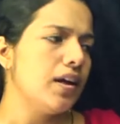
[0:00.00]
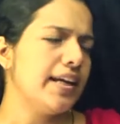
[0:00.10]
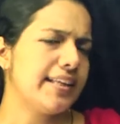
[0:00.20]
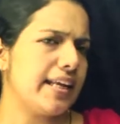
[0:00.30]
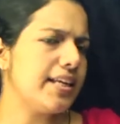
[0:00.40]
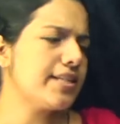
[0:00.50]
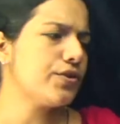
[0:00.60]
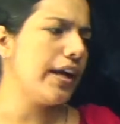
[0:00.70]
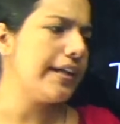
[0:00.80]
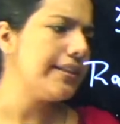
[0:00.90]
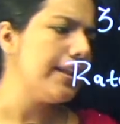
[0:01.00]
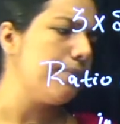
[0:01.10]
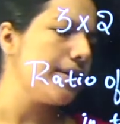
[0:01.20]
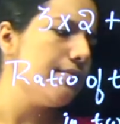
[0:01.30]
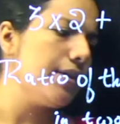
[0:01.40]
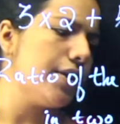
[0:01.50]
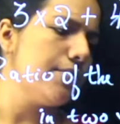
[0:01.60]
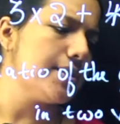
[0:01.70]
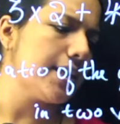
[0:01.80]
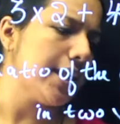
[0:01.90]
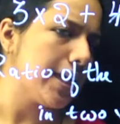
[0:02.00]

10:8 we will divide the